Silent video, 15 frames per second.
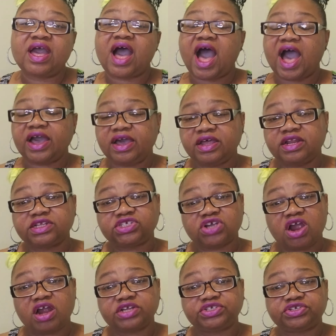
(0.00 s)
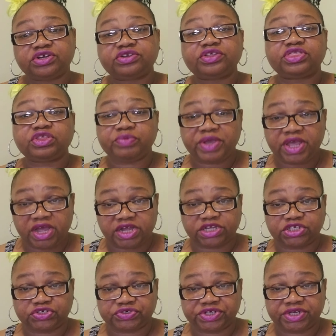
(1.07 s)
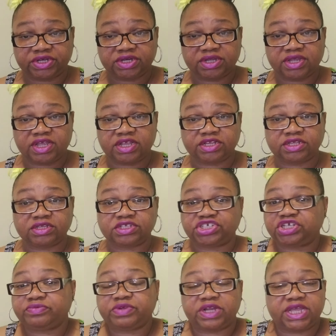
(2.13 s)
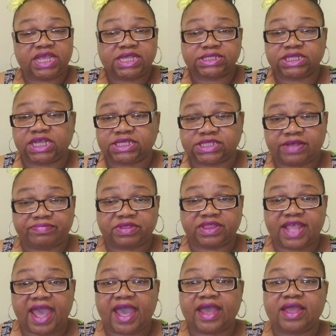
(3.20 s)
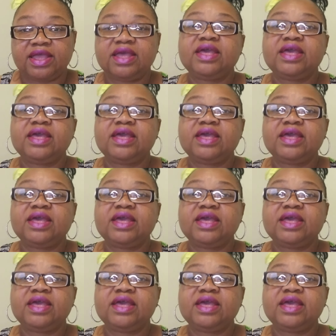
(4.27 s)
I could have charged her the $300 and she would have easily accepted that.